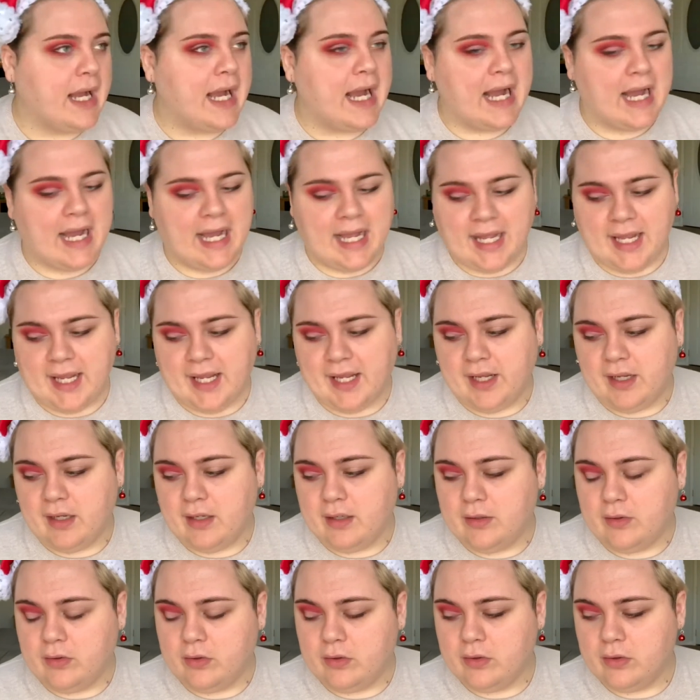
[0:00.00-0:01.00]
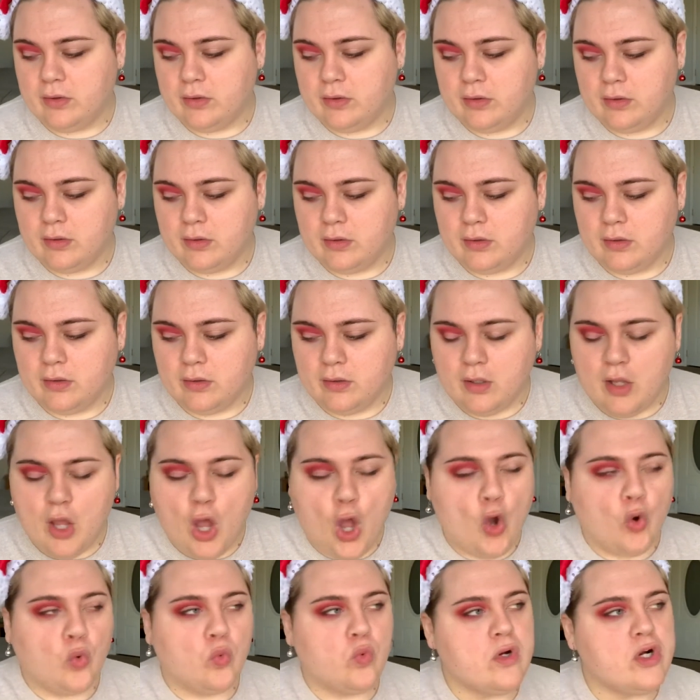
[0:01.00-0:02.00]
I
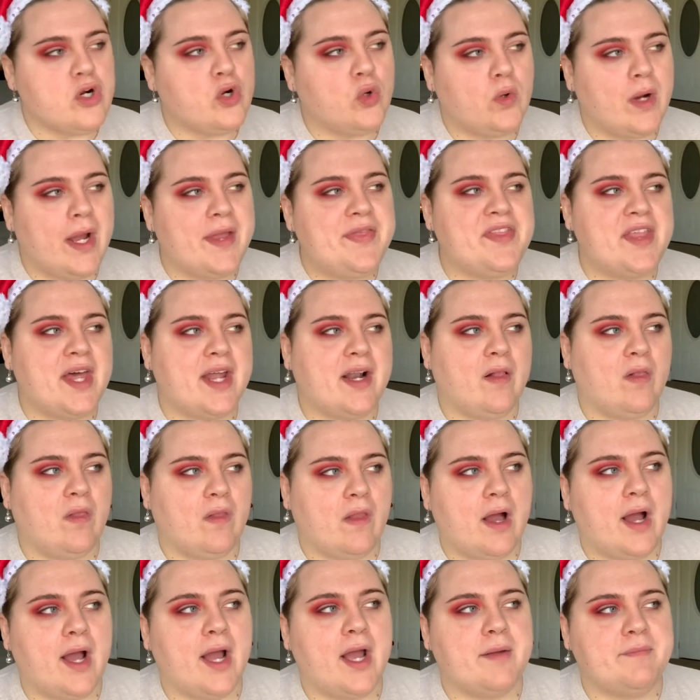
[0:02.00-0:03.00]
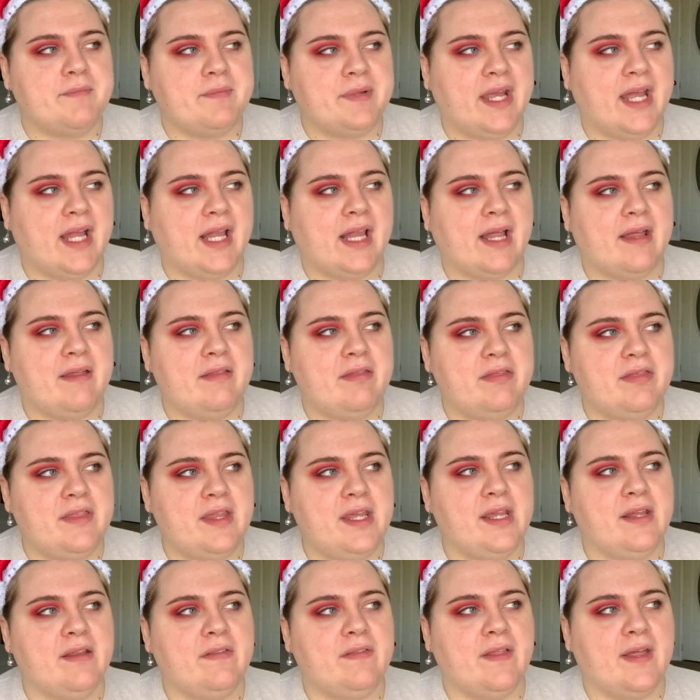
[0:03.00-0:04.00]
regret that a lot, because I
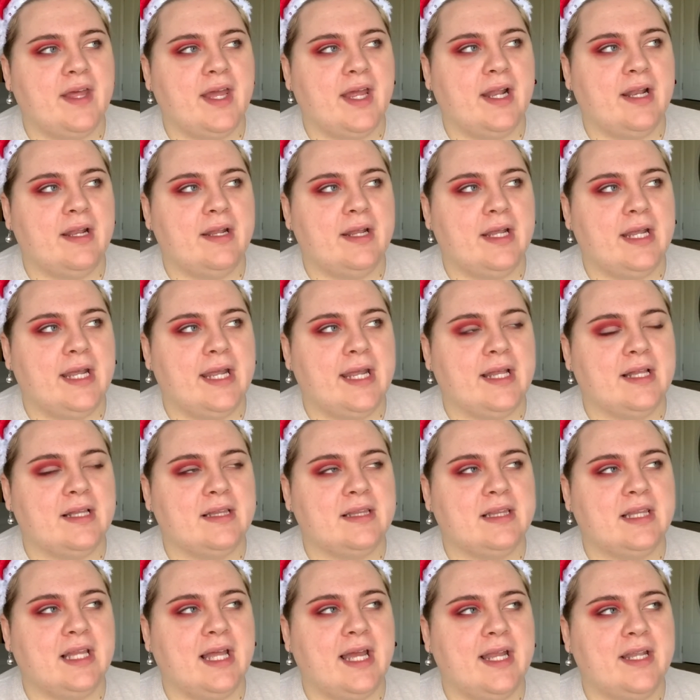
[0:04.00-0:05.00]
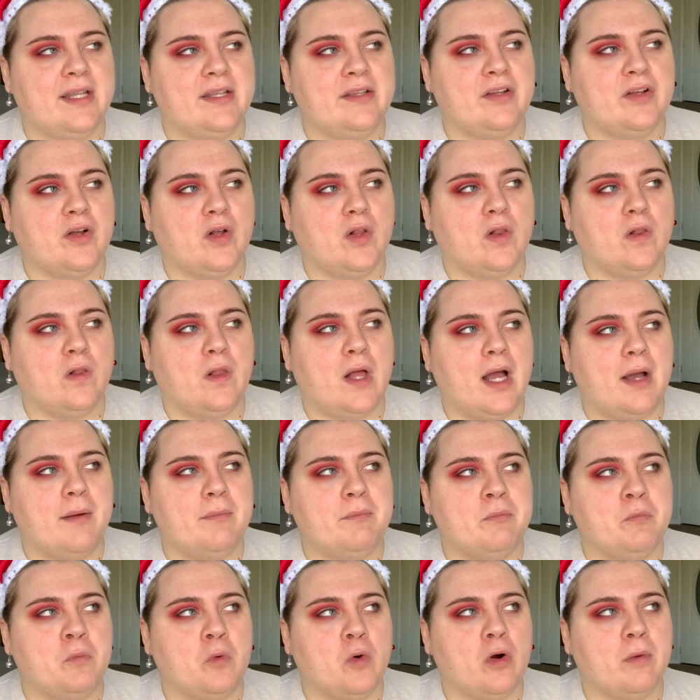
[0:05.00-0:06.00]
think that it led to a lot
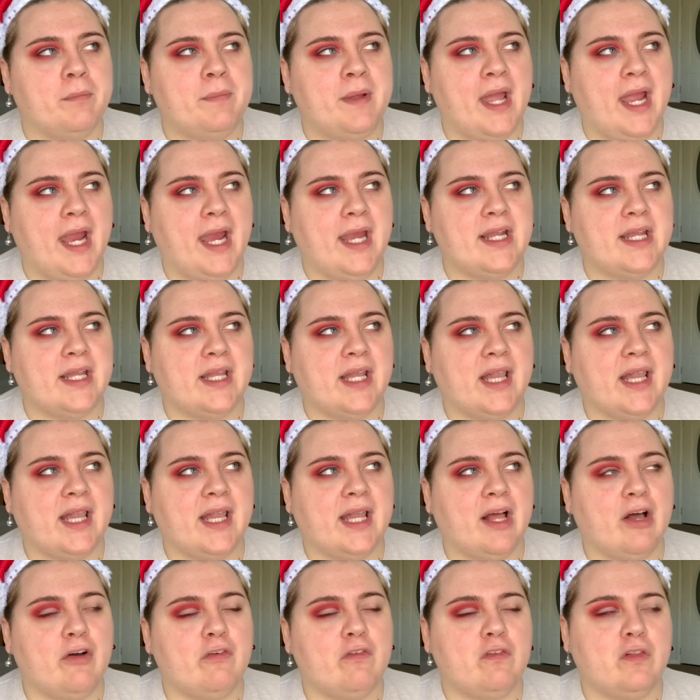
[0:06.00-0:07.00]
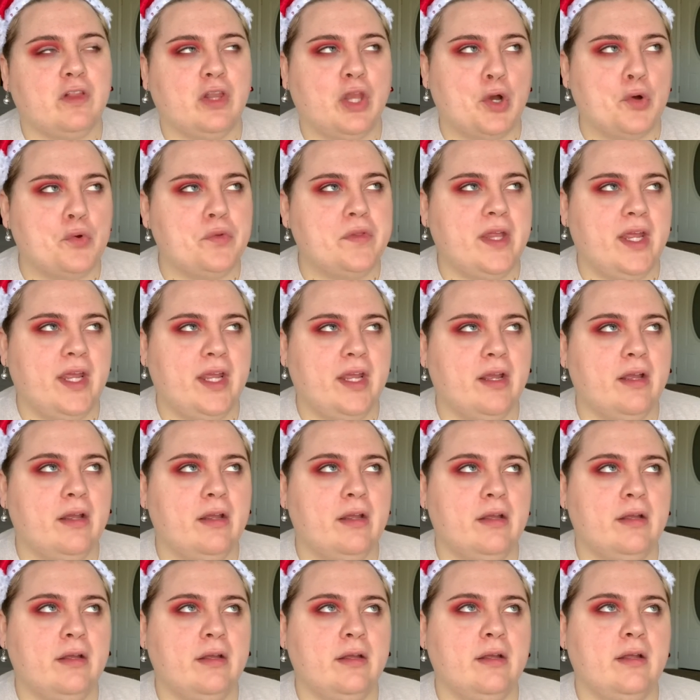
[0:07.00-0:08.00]
more pain and self-loathing
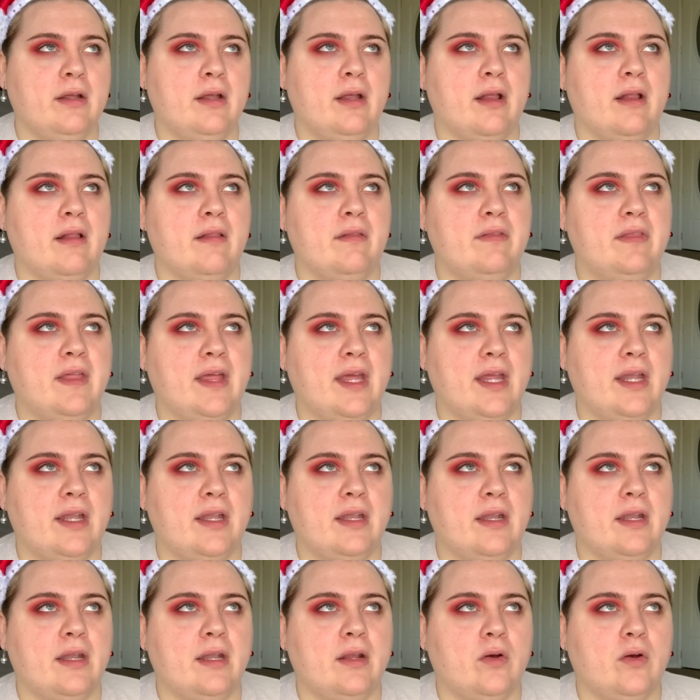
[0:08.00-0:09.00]
than